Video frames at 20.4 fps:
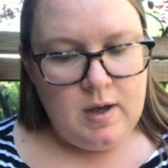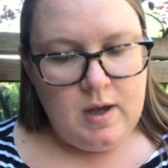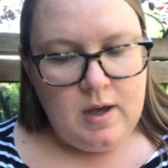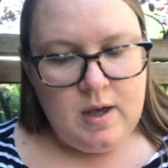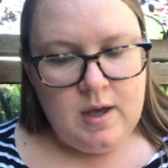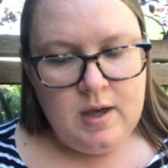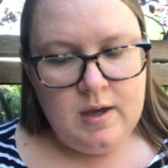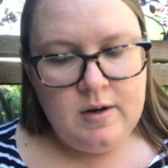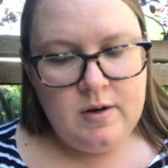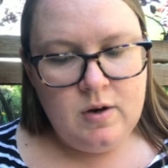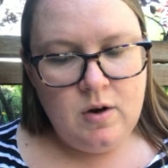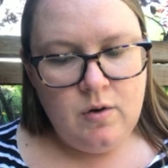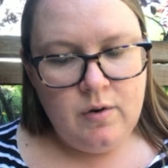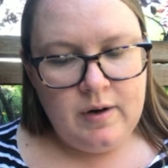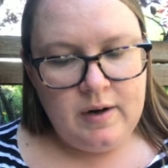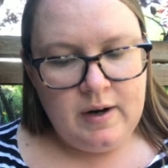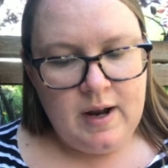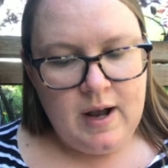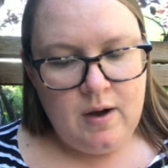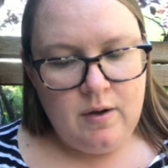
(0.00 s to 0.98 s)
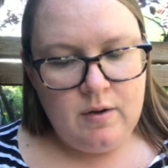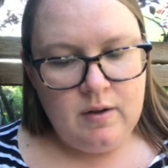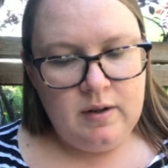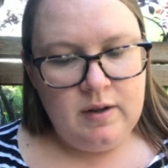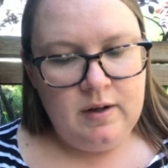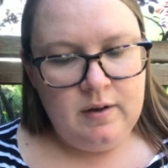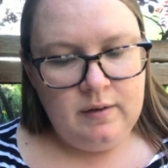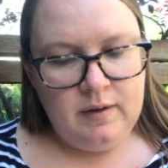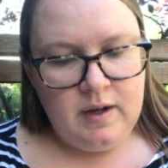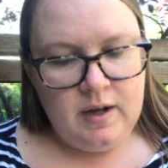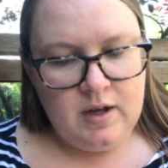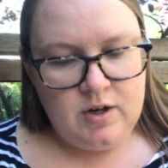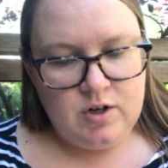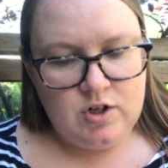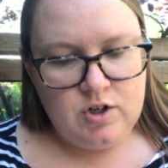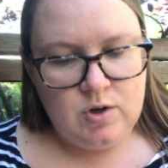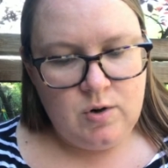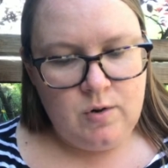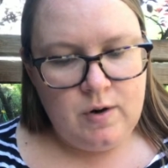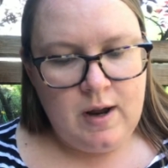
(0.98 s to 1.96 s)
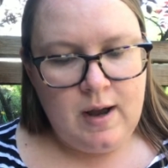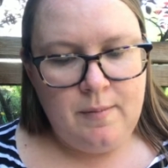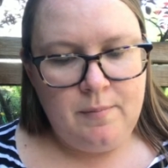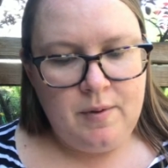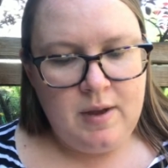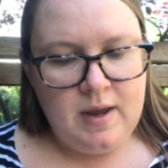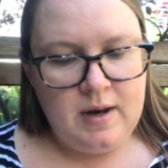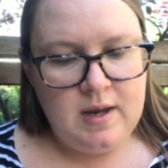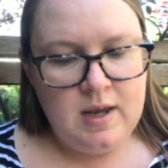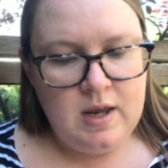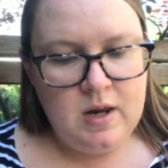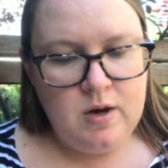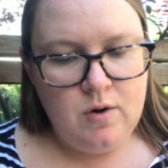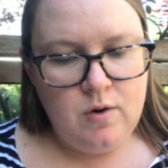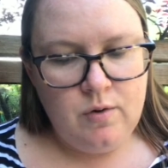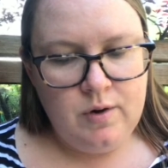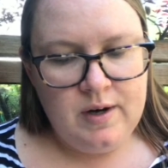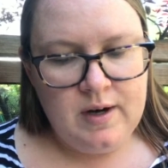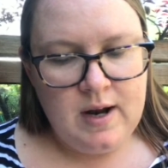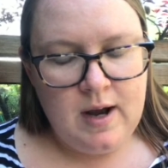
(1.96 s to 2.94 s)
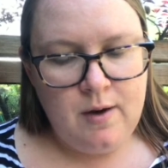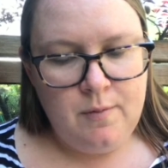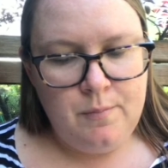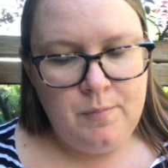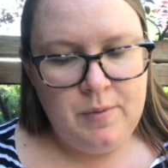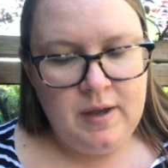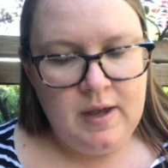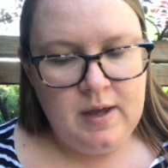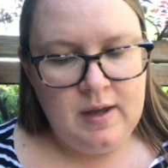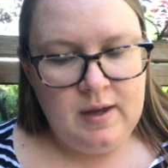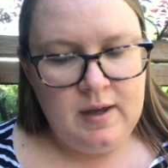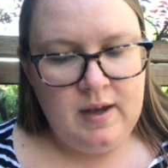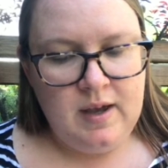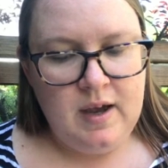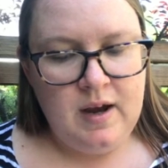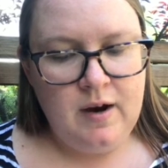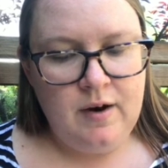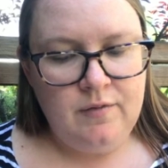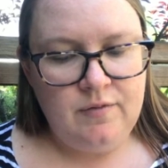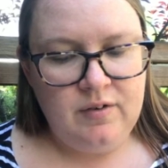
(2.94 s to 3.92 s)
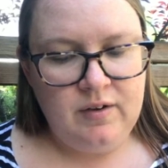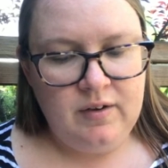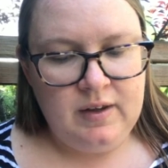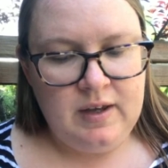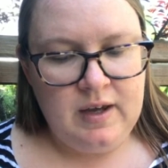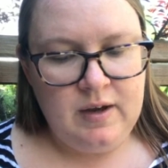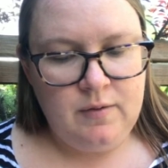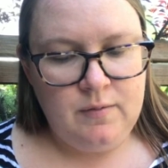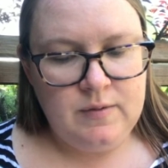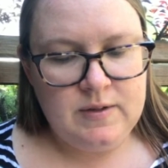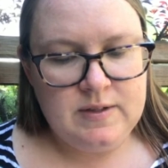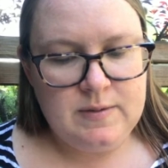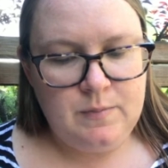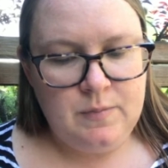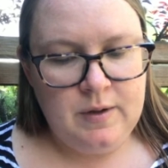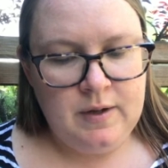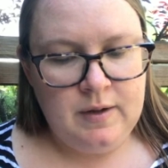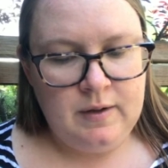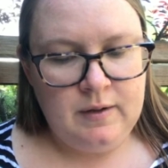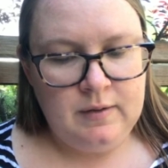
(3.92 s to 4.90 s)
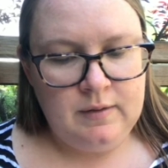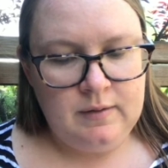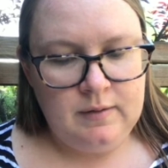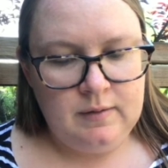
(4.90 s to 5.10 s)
He noted how clearly it showed up, and he noted how big and carefully it was built.